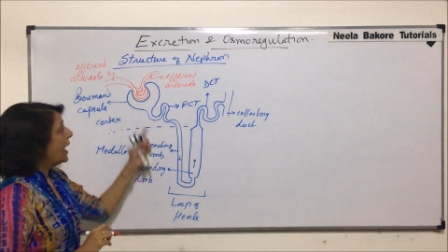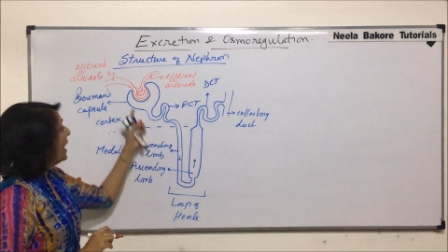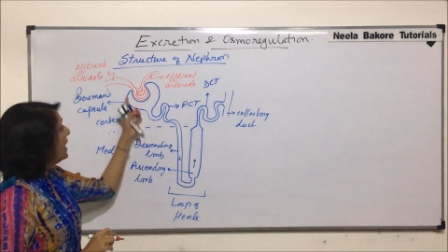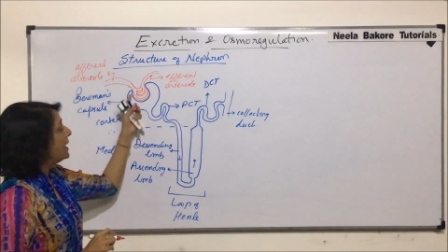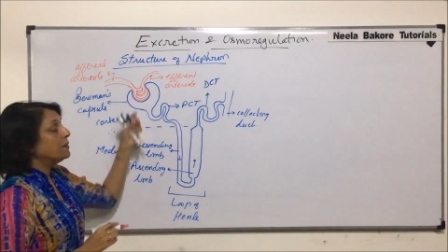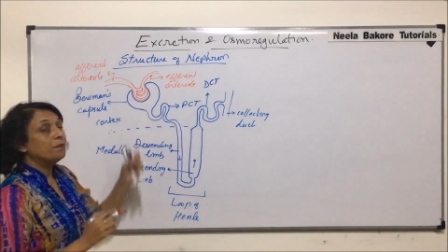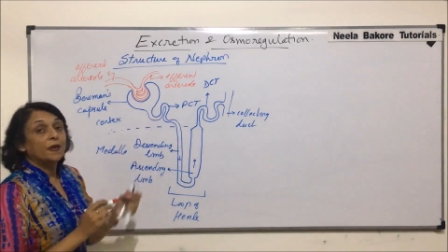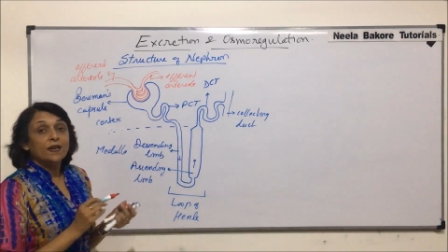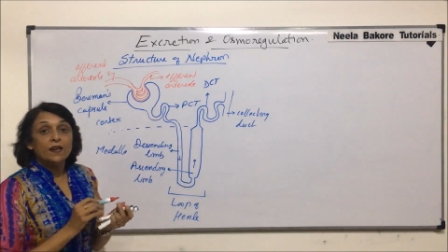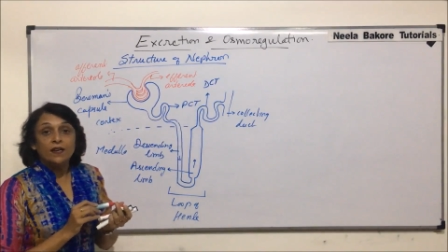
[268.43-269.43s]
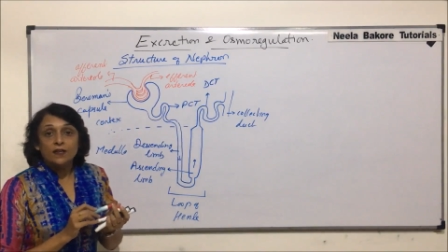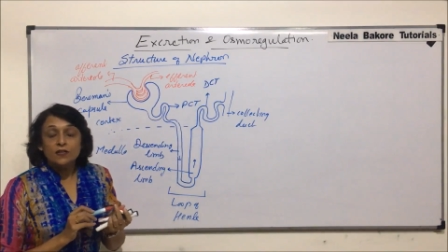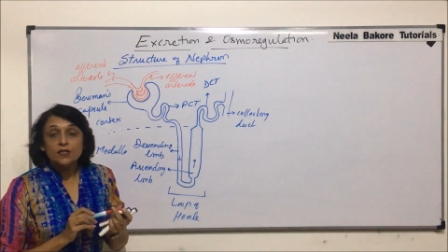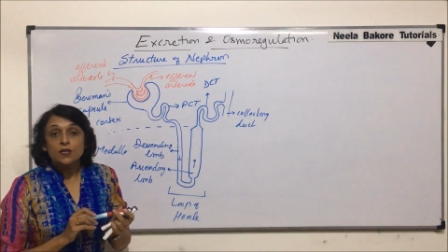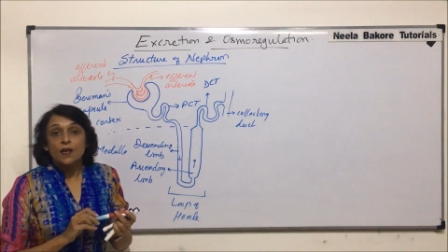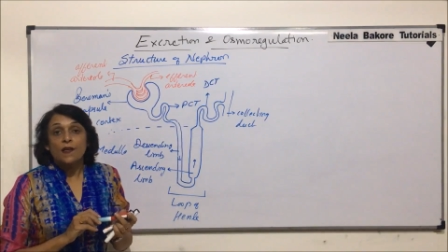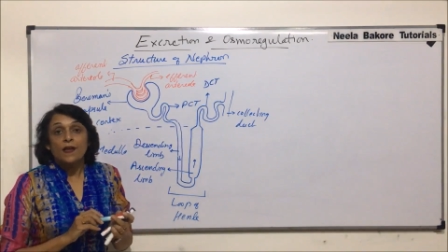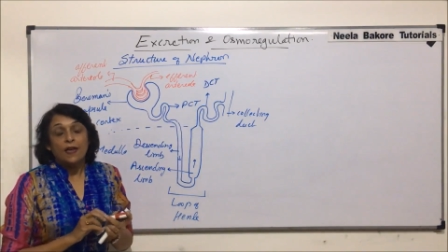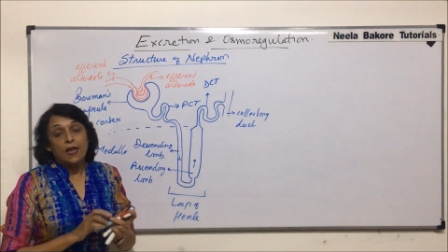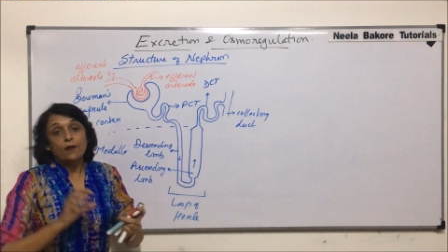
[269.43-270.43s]
and because
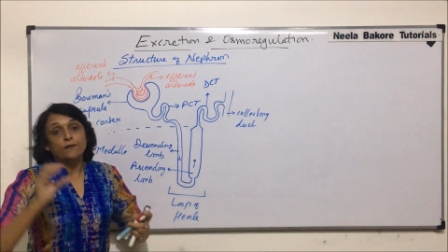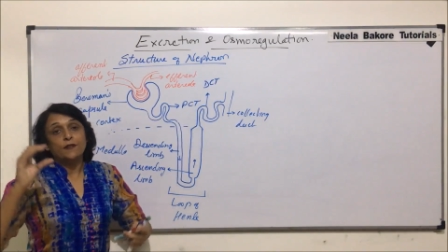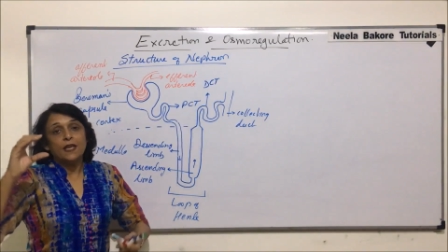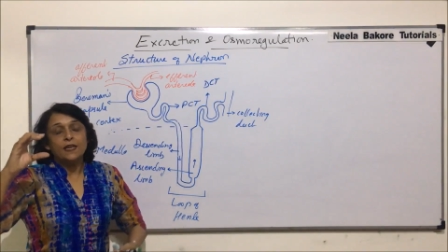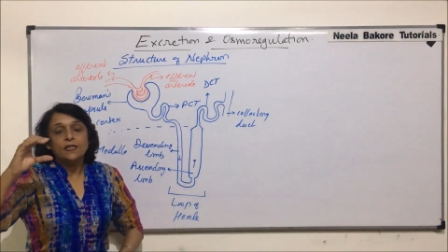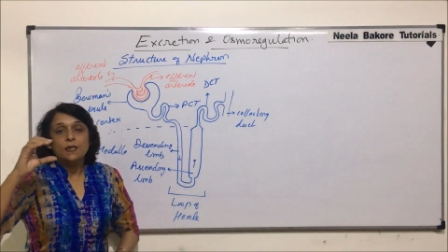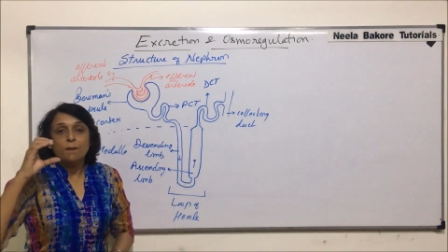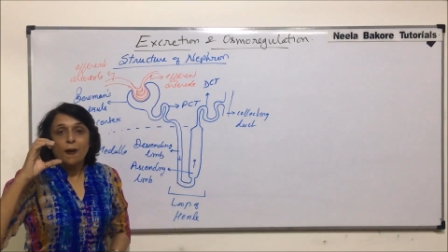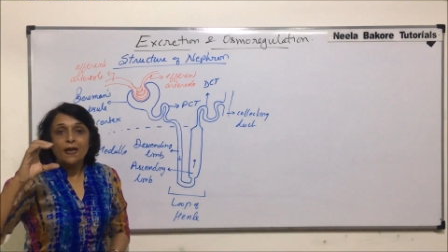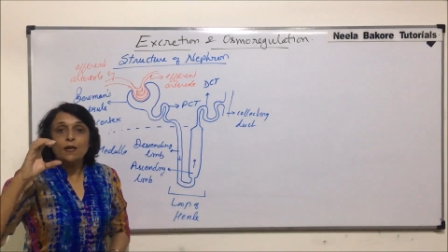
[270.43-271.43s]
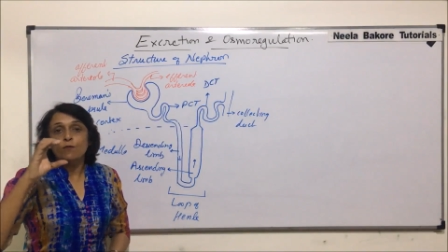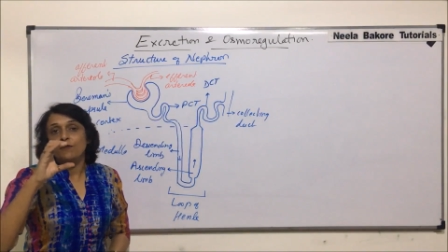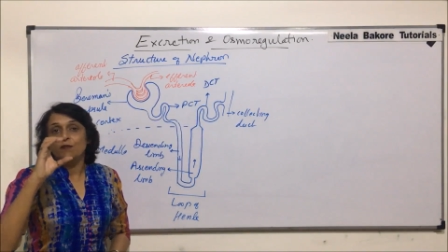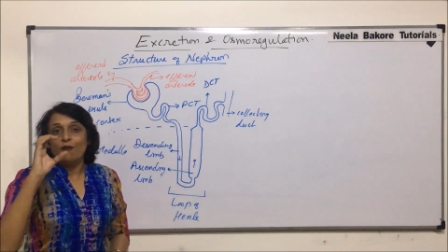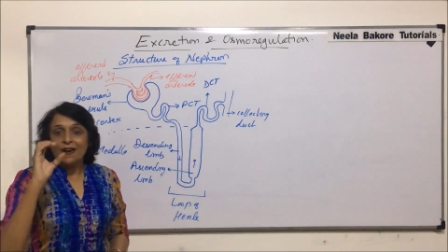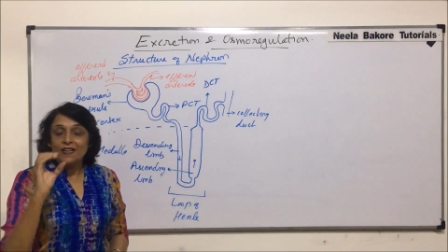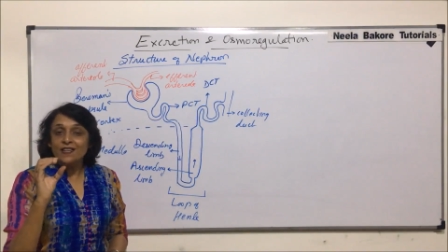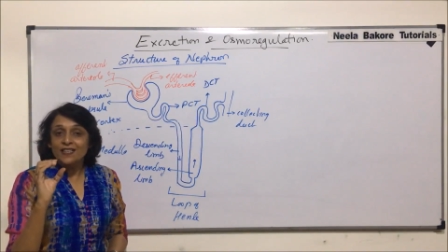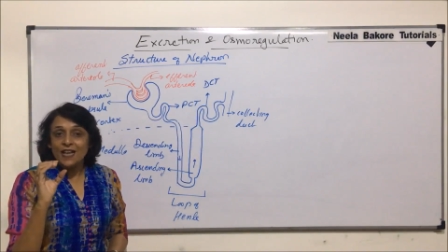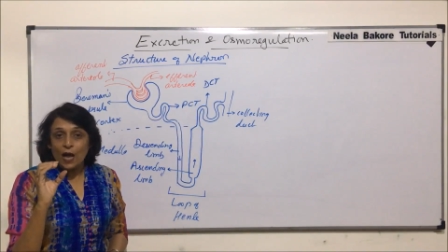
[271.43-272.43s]
if there is a pipe with
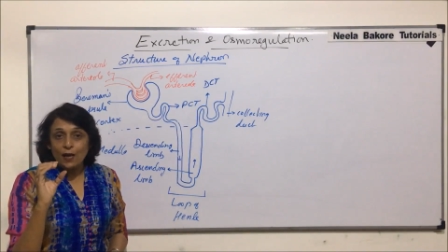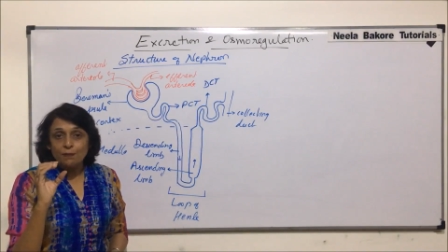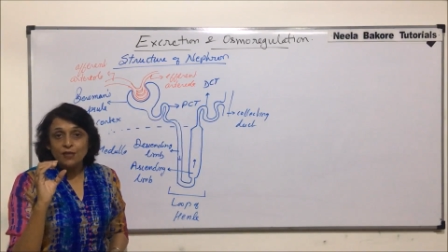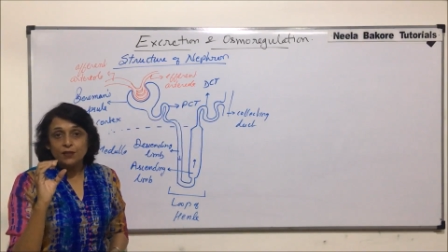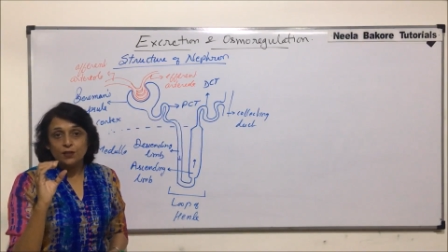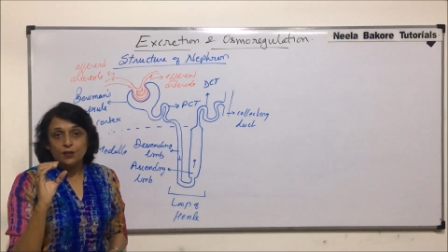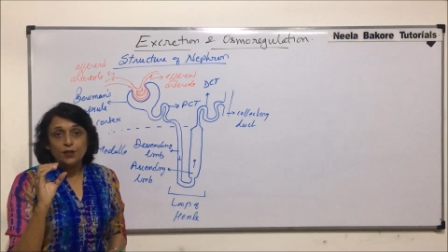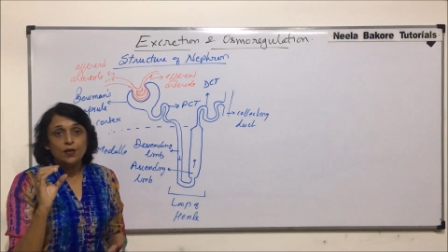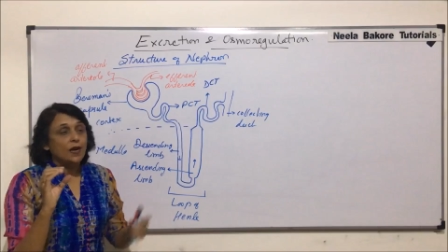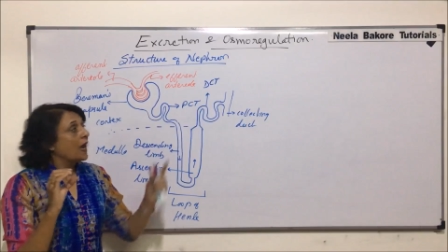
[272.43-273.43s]
wider diameter